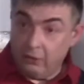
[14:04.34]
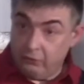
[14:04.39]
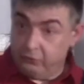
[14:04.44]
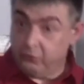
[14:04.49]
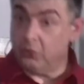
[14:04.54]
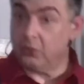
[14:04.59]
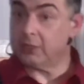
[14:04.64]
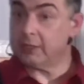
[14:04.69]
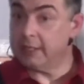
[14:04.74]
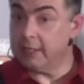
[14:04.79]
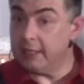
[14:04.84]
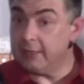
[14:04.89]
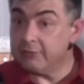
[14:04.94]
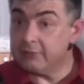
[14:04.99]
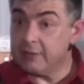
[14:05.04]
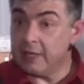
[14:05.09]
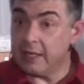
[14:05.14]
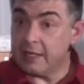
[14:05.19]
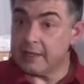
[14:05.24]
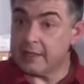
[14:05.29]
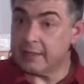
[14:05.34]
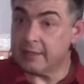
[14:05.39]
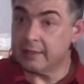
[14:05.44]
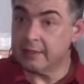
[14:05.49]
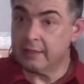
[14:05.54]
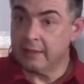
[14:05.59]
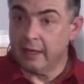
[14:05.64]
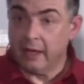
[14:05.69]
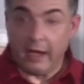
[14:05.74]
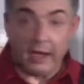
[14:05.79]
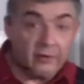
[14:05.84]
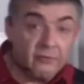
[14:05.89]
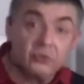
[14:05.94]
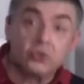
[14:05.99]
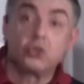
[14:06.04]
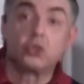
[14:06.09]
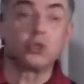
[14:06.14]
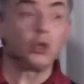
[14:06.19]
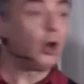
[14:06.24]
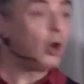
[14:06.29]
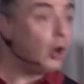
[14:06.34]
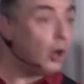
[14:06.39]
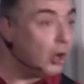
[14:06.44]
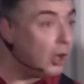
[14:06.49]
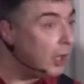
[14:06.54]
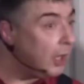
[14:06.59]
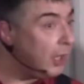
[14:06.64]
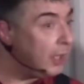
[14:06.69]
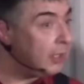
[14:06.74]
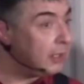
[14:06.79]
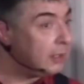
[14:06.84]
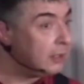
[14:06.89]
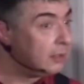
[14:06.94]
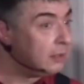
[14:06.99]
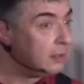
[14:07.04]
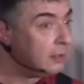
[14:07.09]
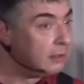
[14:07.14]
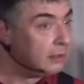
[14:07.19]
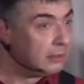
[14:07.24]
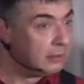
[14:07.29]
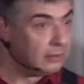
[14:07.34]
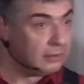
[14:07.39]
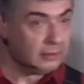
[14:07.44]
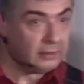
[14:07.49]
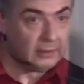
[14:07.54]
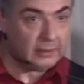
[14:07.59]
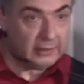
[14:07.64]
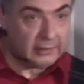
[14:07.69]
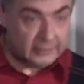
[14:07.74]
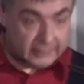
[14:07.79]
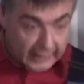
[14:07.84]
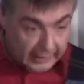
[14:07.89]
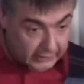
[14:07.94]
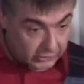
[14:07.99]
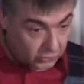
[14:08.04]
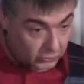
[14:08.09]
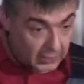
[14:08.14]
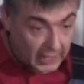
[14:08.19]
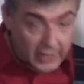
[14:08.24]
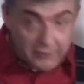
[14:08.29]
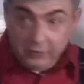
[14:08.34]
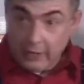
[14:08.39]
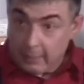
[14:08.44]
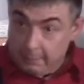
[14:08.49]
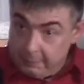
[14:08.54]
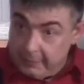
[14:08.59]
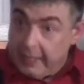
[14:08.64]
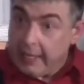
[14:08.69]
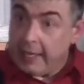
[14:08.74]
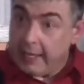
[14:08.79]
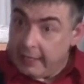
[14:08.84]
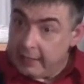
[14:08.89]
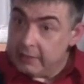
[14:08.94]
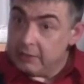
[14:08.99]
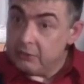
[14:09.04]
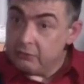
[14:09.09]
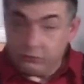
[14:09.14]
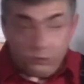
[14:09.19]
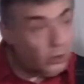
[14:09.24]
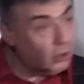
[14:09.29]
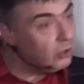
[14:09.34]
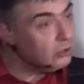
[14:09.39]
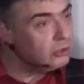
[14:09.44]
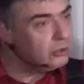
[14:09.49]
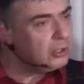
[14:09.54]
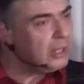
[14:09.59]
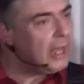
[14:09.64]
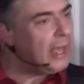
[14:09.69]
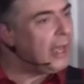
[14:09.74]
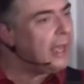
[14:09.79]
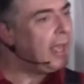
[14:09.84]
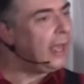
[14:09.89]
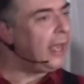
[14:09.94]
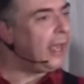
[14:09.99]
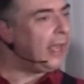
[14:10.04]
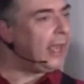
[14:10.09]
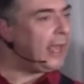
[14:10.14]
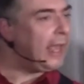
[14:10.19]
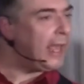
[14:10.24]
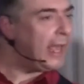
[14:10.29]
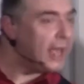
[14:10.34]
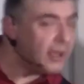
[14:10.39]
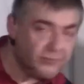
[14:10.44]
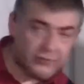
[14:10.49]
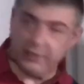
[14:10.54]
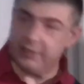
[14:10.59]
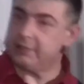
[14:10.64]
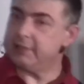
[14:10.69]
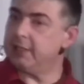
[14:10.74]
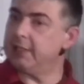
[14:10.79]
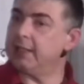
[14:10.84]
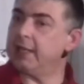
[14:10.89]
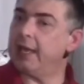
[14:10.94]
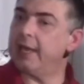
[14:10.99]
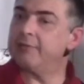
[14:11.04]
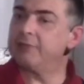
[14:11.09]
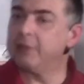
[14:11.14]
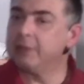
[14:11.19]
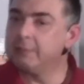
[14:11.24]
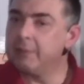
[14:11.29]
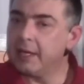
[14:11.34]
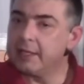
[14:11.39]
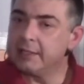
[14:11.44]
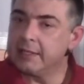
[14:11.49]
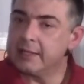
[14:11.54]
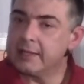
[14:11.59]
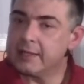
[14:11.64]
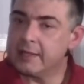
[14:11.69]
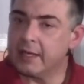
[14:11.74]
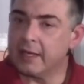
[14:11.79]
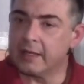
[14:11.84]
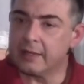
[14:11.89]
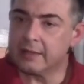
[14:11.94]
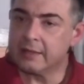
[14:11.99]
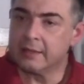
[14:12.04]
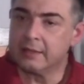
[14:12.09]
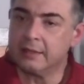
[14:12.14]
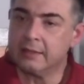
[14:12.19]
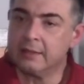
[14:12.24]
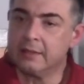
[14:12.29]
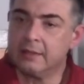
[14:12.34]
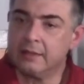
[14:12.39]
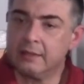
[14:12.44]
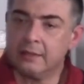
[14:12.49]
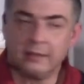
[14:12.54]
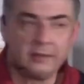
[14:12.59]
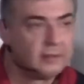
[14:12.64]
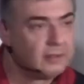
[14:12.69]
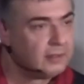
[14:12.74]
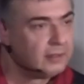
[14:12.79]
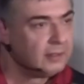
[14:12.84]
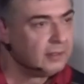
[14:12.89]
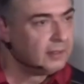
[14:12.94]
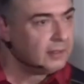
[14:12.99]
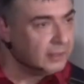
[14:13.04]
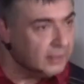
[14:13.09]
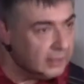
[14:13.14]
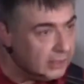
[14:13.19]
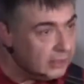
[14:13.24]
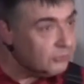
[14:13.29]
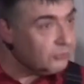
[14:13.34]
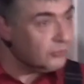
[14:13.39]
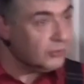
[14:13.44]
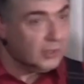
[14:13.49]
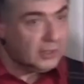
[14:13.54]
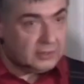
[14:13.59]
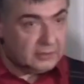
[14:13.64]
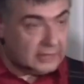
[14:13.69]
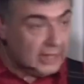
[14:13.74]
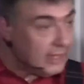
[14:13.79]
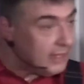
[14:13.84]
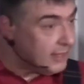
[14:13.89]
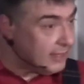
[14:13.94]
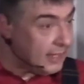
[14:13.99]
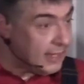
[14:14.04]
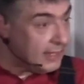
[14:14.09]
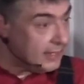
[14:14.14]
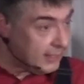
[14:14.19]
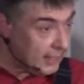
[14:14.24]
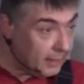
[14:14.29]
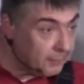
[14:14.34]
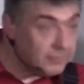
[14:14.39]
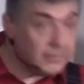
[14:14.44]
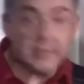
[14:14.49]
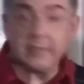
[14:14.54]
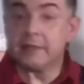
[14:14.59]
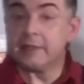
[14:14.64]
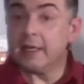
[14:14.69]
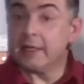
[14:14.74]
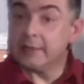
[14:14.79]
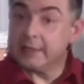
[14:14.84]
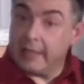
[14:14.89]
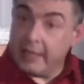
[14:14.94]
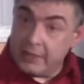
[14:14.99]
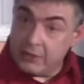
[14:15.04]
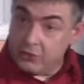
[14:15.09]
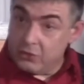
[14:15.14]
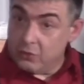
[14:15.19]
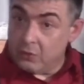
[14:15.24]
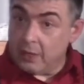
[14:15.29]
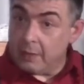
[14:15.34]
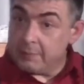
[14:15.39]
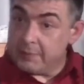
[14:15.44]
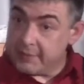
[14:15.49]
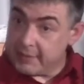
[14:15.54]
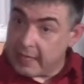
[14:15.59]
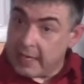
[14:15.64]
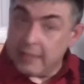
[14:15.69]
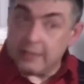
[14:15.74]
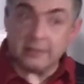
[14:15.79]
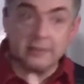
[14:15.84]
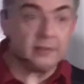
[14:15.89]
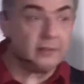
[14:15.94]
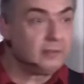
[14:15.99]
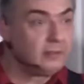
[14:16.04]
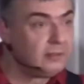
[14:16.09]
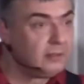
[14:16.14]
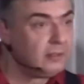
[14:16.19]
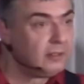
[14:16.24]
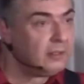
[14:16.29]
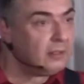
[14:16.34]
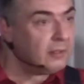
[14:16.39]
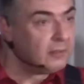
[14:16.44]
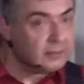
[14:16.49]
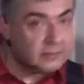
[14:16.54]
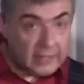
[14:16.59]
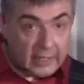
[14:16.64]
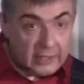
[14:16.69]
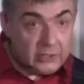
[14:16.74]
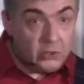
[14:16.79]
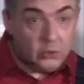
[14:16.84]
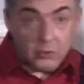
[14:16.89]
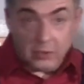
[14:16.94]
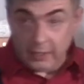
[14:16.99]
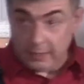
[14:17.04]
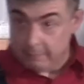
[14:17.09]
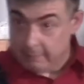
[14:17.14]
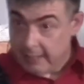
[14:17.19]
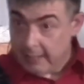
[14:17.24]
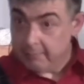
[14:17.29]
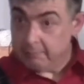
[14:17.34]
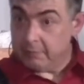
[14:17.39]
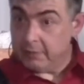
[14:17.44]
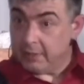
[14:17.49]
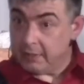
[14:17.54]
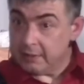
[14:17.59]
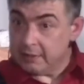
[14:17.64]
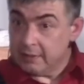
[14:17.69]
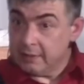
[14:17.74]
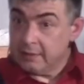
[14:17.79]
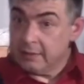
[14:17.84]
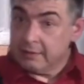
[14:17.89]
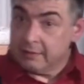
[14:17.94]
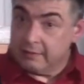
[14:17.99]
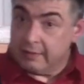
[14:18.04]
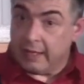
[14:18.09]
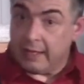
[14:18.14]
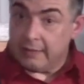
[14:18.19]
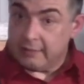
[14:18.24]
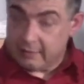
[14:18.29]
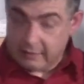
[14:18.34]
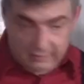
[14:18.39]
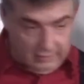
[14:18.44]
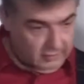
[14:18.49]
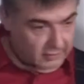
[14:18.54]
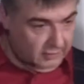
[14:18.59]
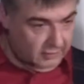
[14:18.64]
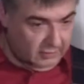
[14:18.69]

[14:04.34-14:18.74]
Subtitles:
of forgiveness, of joy, then you have a plan for everything everybody says. If they say something that gets you upset, then you remember that